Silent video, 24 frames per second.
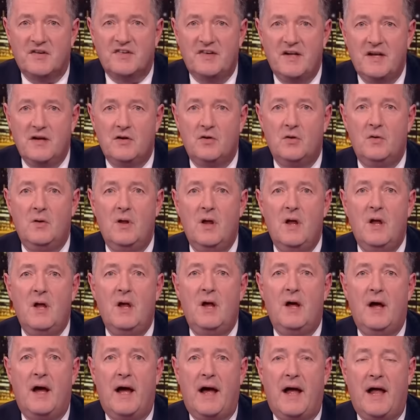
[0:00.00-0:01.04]
Siegel,
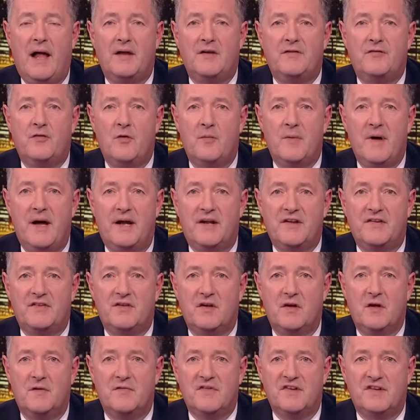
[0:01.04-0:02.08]
and former editor
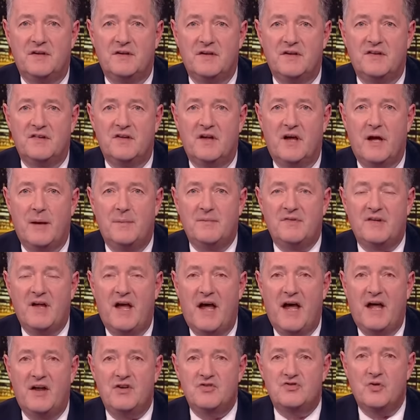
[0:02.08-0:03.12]
of the Sunday Times,
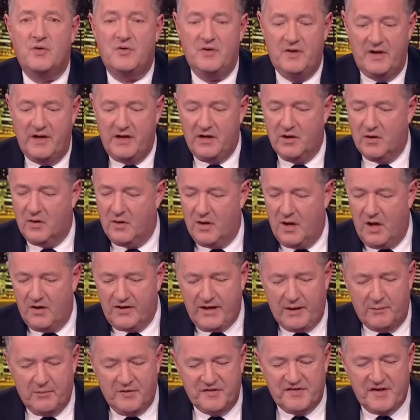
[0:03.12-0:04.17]
Andrew Neil.
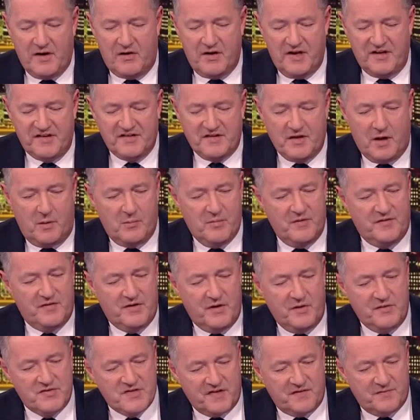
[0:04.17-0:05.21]
OK, well, Sarah, let's start with
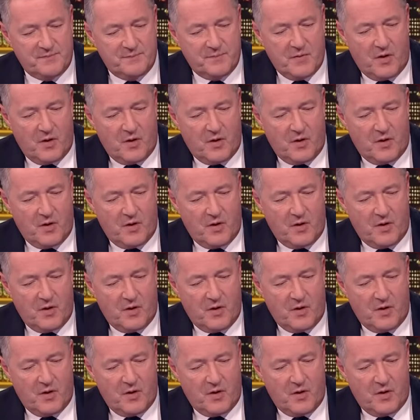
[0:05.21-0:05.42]
you just